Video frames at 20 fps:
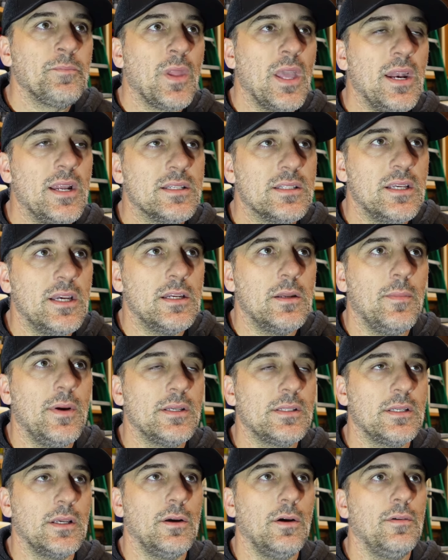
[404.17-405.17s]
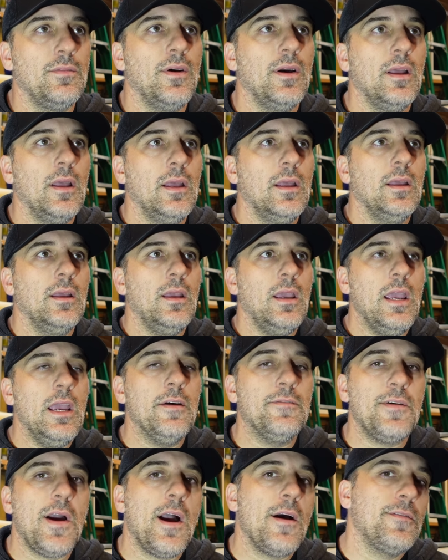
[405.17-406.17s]
And I said to myself,
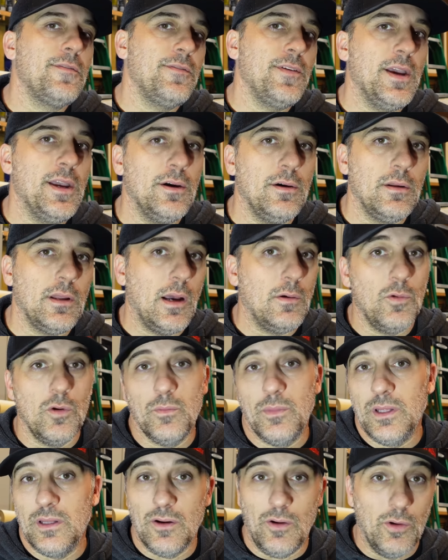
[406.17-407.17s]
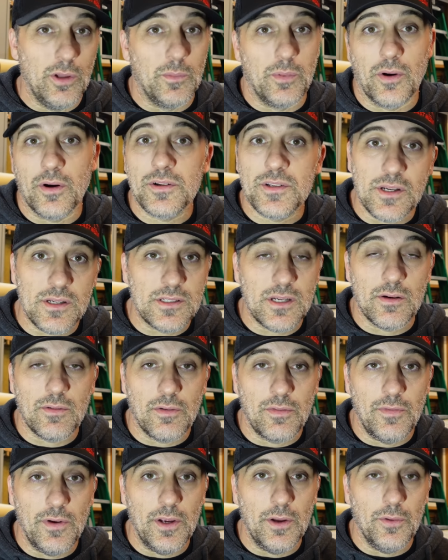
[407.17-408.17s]
if I fail, I won't be the only person that's ever
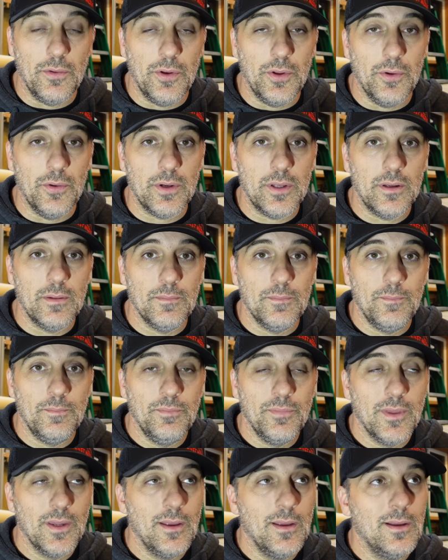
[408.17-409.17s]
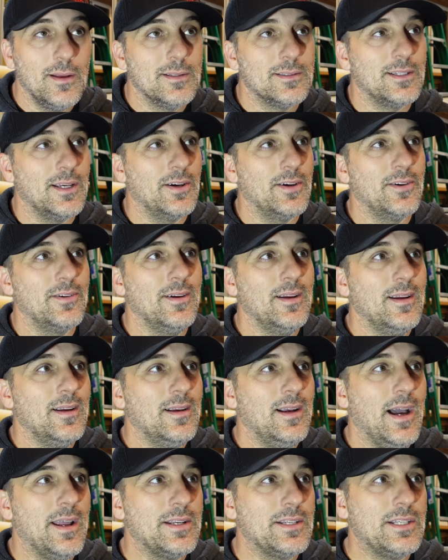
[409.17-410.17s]
failed doing it. So
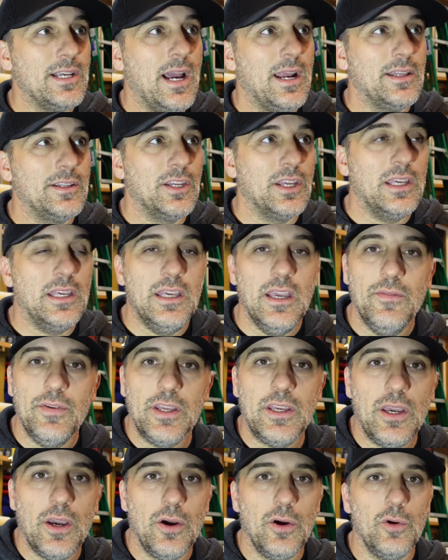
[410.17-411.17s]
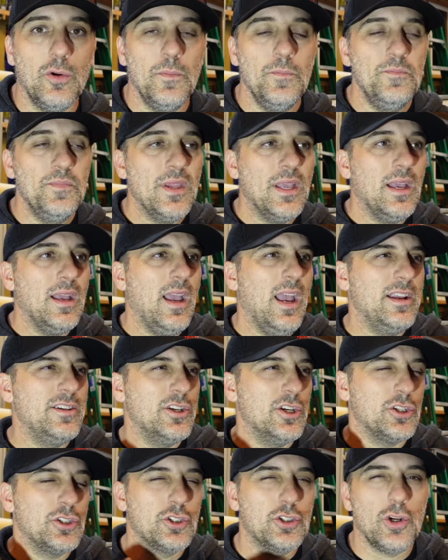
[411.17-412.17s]
I decided to give it a go and
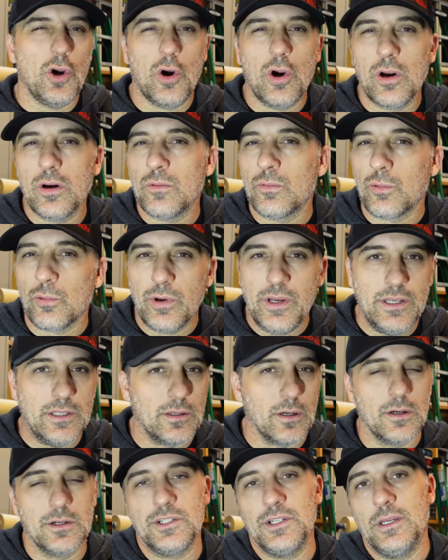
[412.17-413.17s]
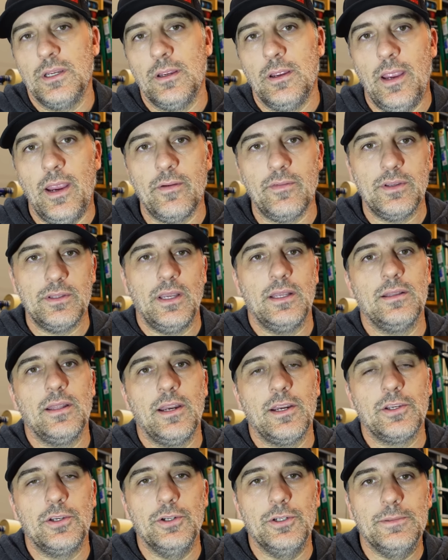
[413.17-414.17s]
just start researching everything that
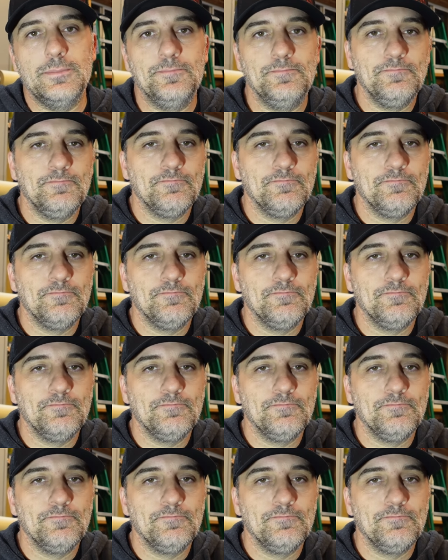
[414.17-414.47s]
I could.